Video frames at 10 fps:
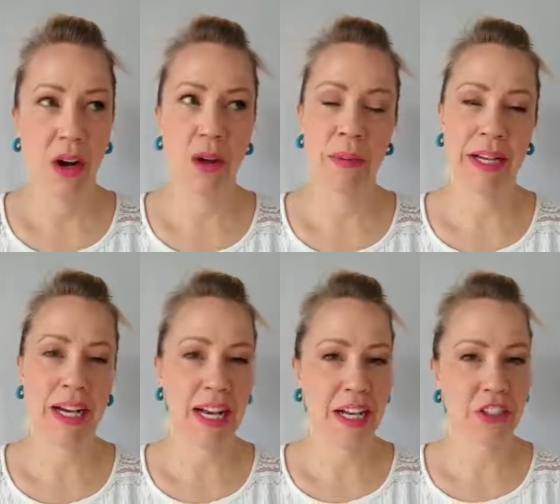Oh my
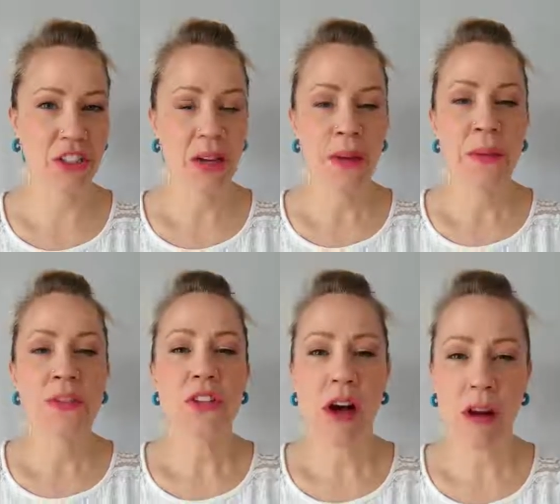gosh.
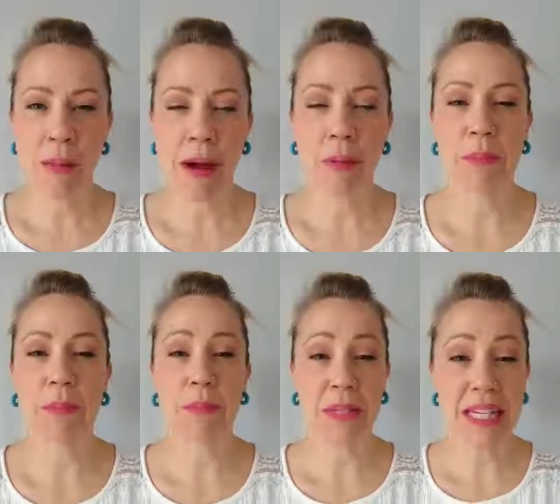Talk about
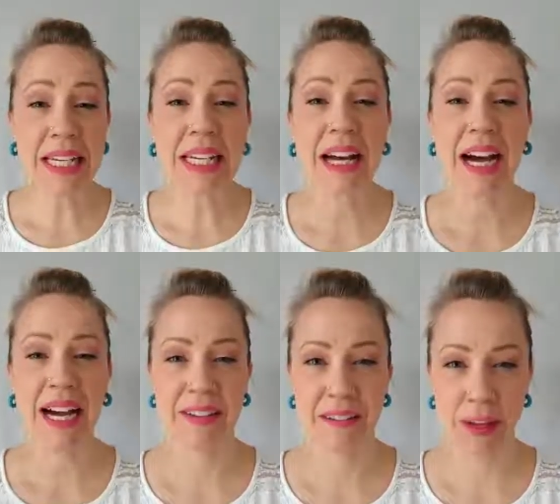being in
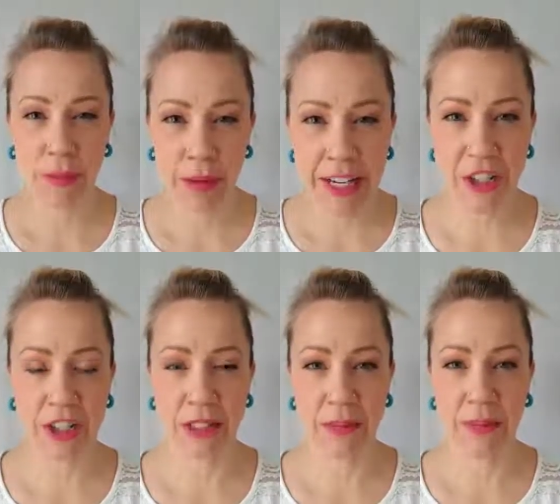high vibration.